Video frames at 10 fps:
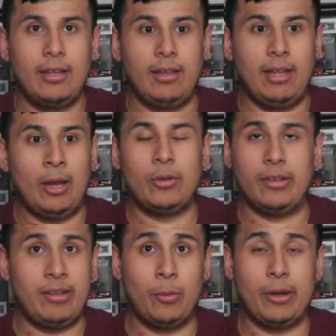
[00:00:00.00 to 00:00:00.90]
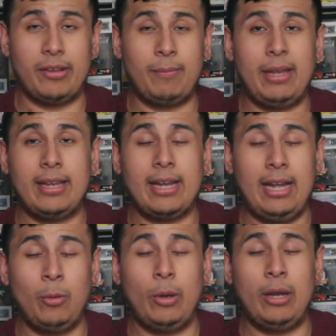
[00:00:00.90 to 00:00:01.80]
It was just he
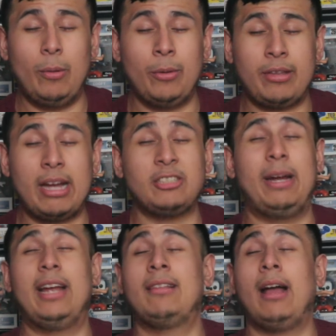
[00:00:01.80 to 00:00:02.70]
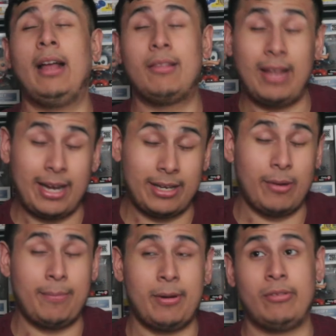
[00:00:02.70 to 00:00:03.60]
was captured by a
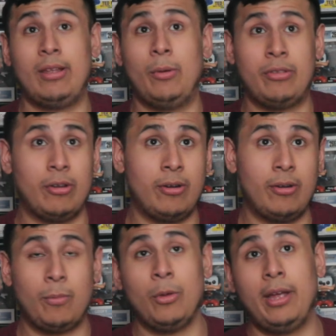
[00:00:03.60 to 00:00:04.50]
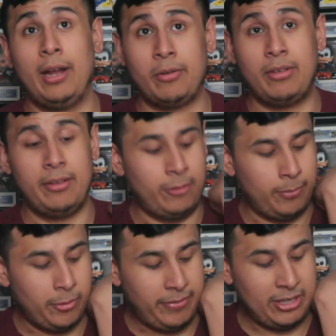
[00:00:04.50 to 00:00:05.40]
secondary person that we still don't really understand the
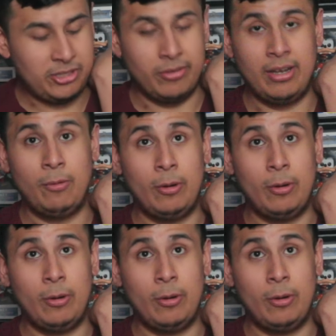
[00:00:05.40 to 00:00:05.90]
full motivations of.